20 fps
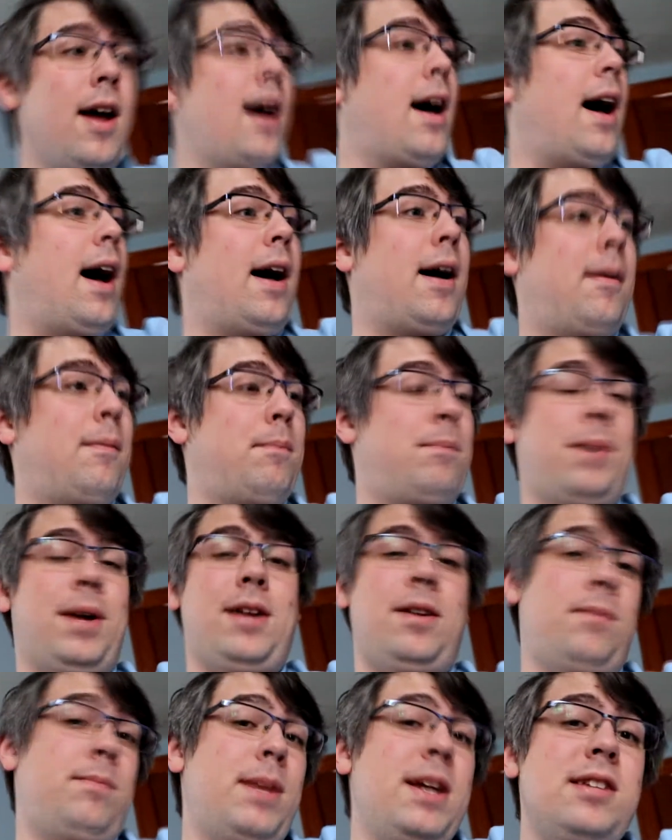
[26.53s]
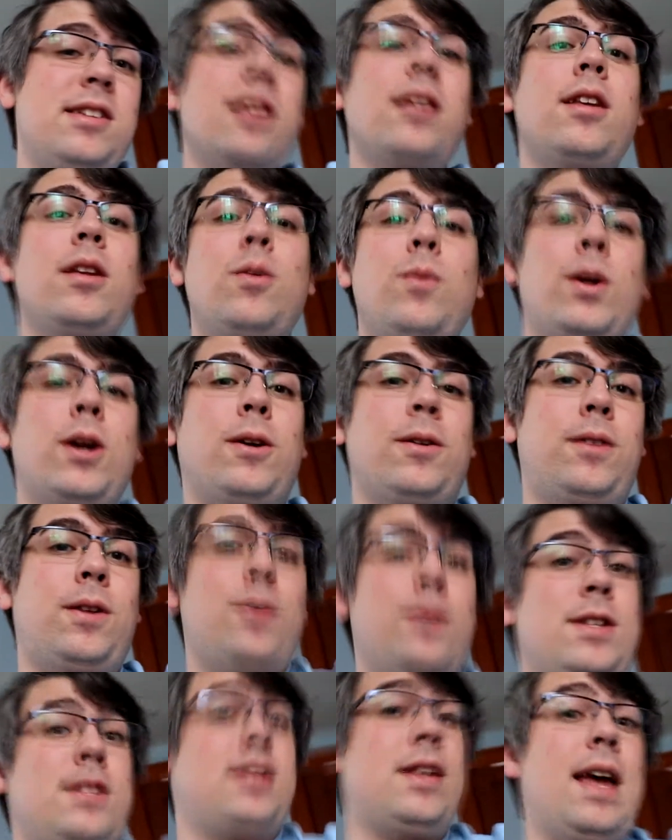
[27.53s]
Um, but basically what I'll
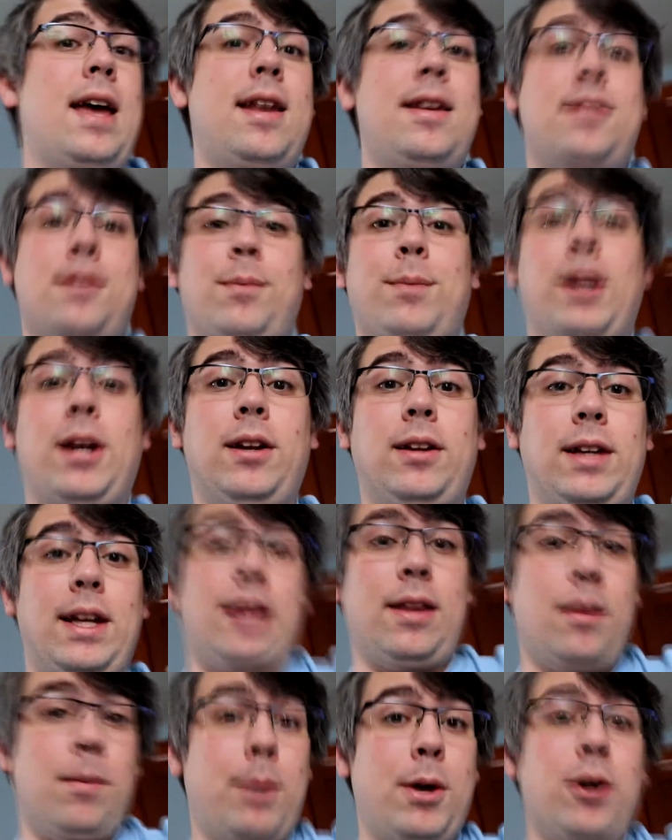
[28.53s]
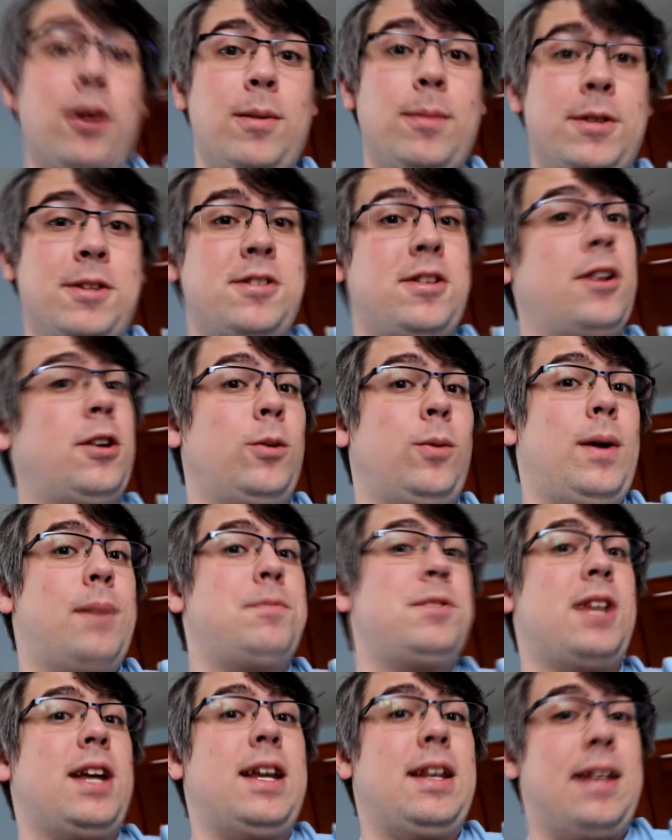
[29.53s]
do instead is I'm going to link the Pokemon Center
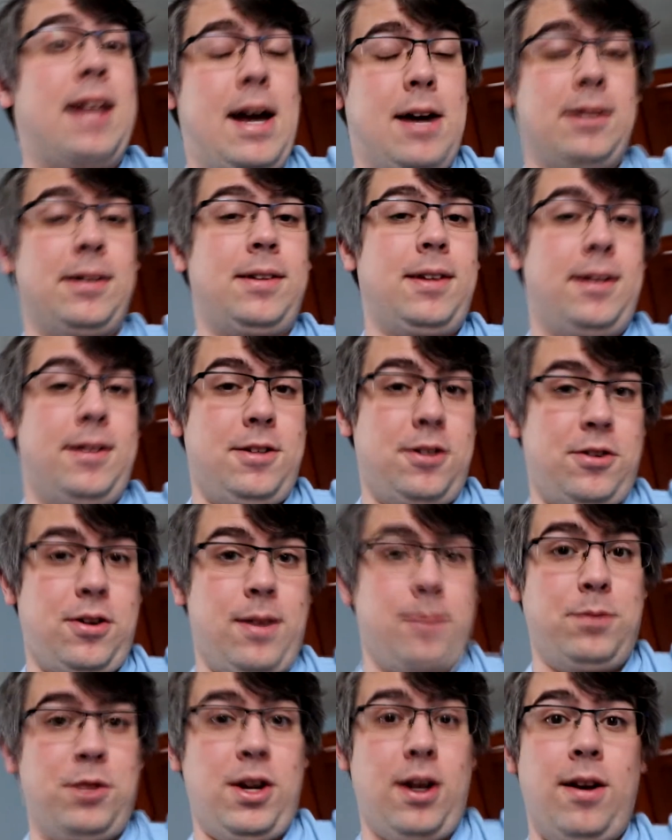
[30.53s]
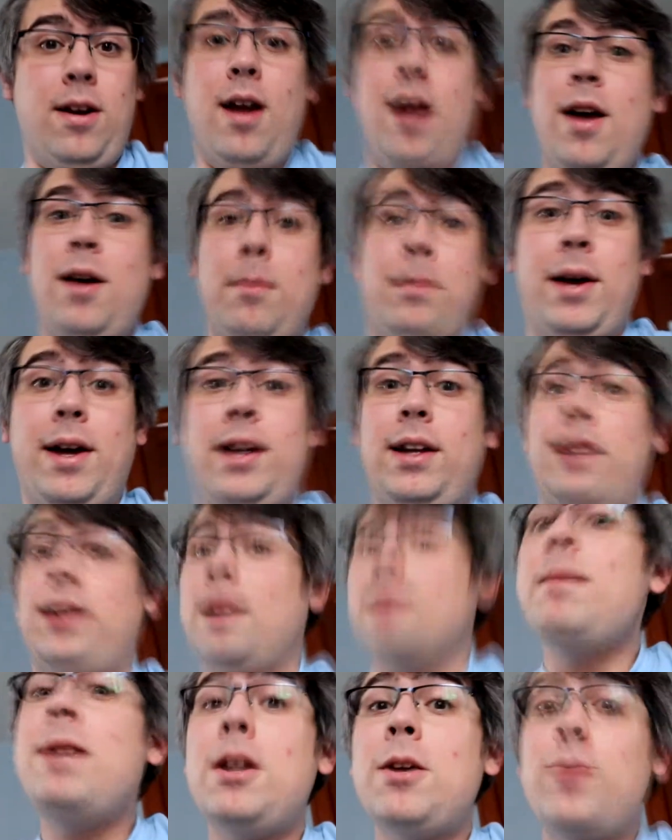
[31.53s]
website Website down in the description. But
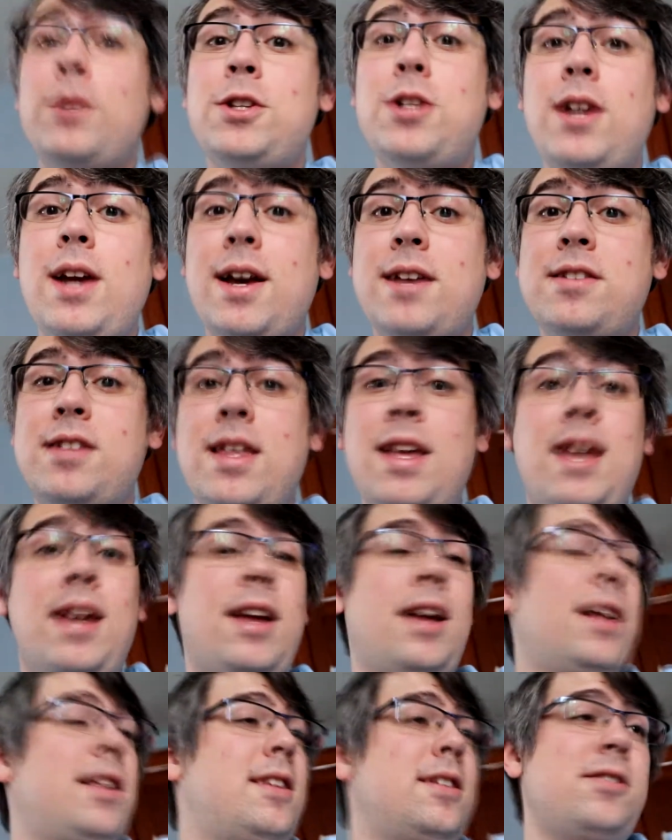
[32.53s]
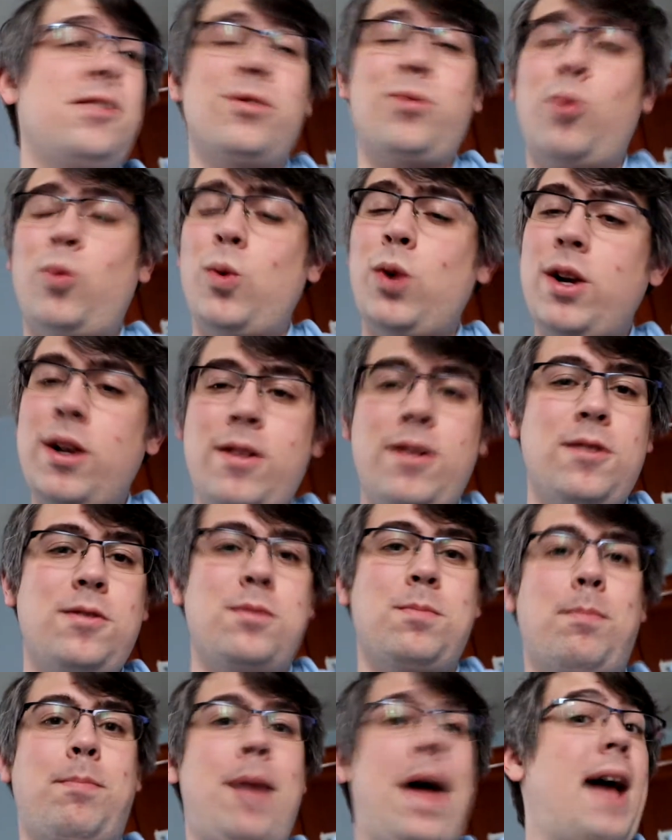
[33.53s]
let me know what you guys think. This is one of
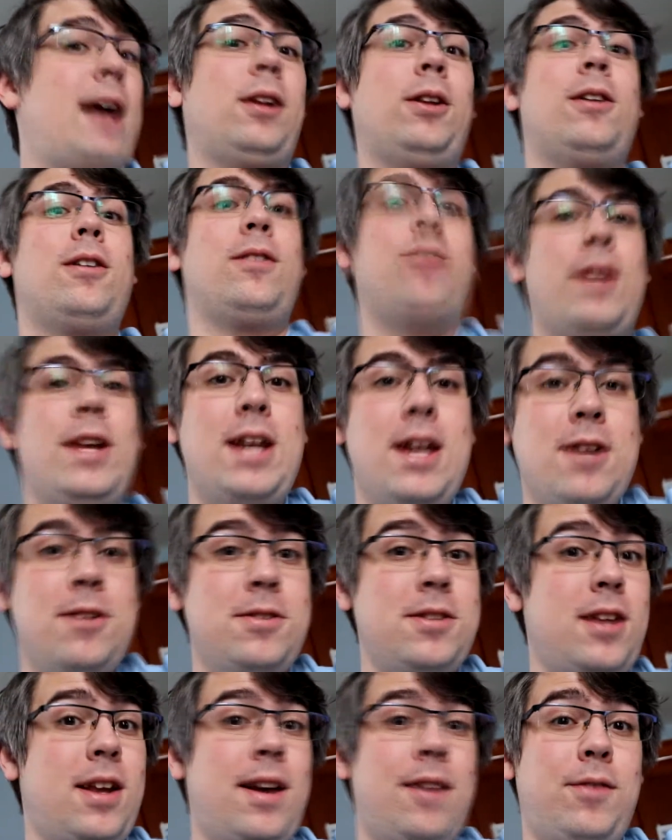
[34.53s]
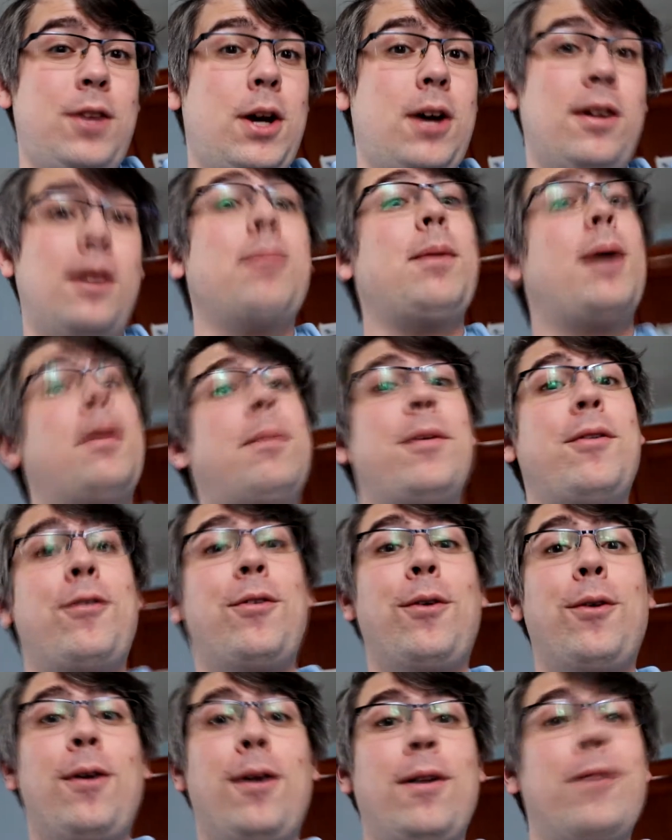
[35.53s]
those backlog videos that I've talked about
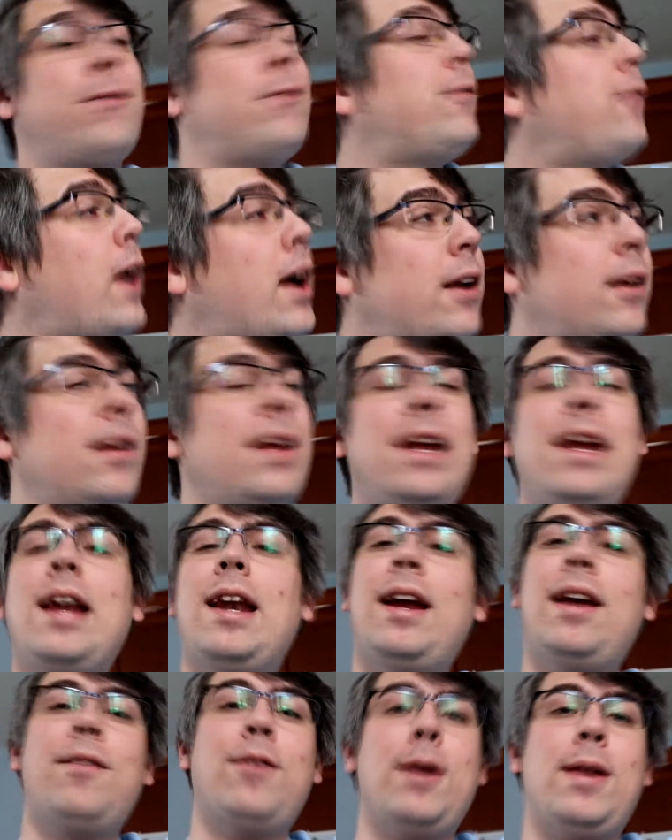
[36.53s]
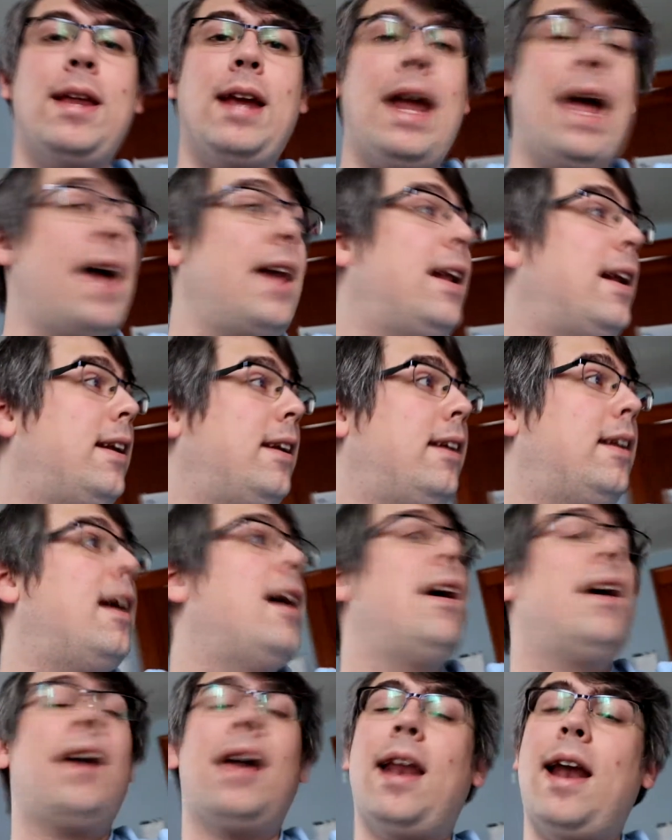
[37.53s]
before, finally getting everything edited
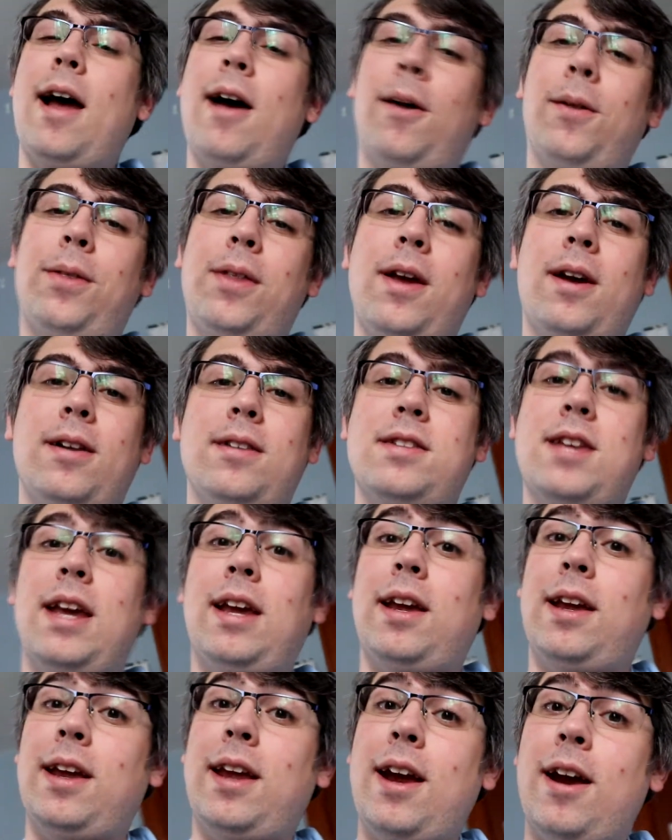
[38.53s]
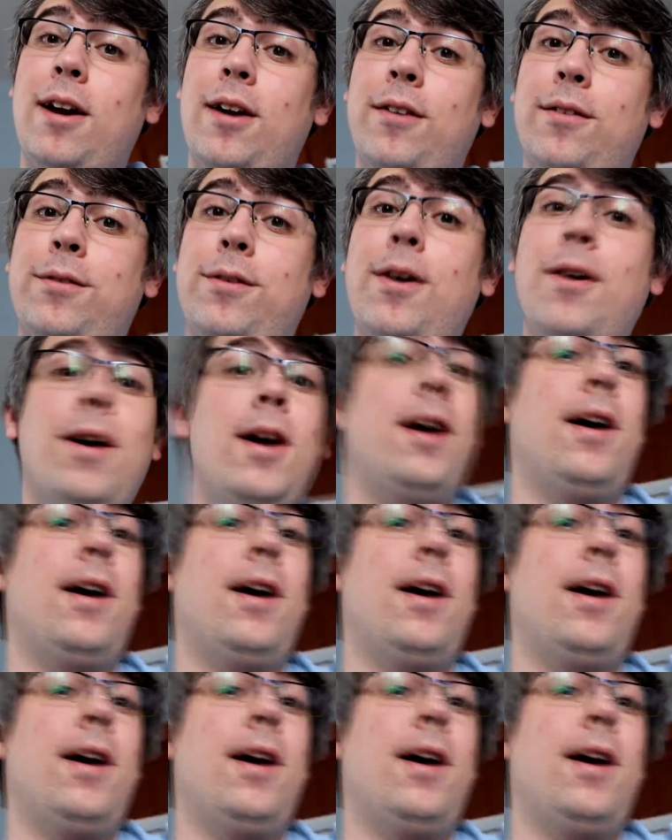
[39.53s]
and out there and taken care of